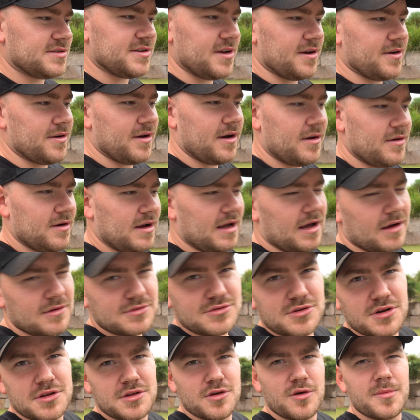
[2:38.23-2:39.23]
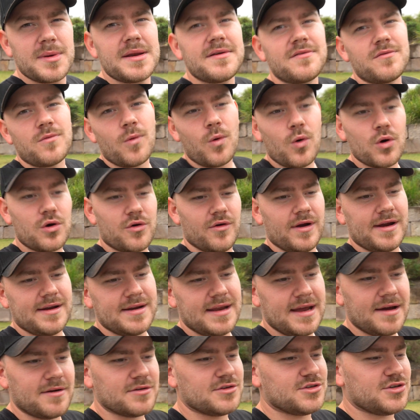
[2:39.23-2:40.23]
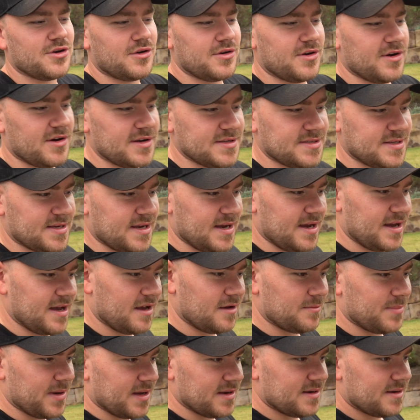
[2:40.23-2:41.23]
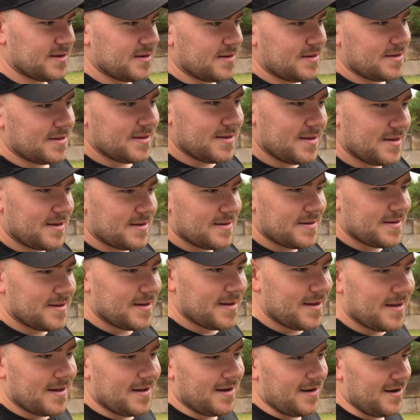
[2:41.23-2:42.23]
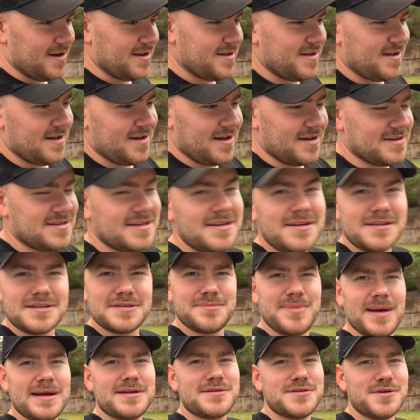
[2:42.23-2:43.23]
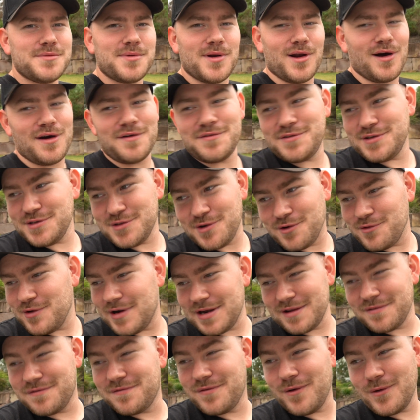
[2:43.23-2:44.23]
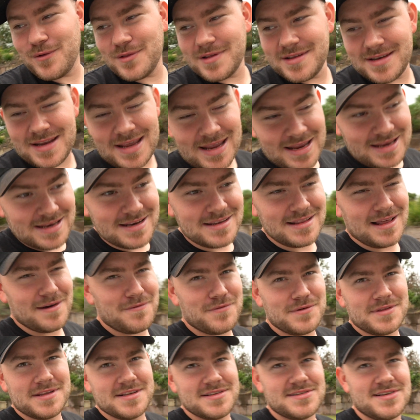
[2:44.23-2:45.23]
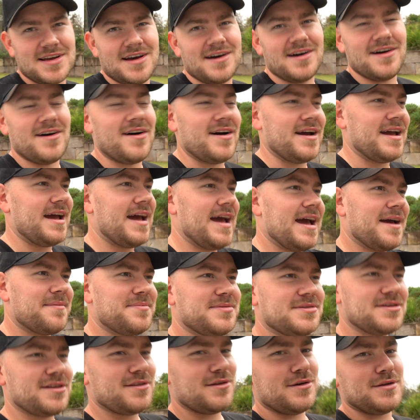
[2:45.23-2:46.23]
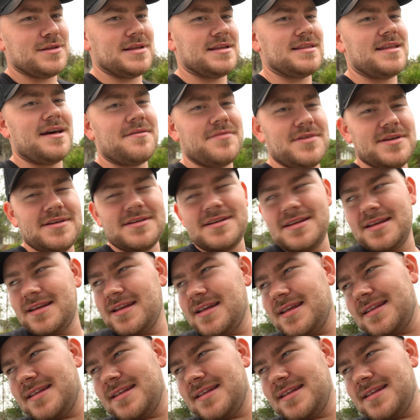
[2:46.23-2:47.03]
So I'll sort of do a bit of a walk around now and show you guys the car. But I didn't expect to, but I've just already fallen in love with this car. I absolutely love it.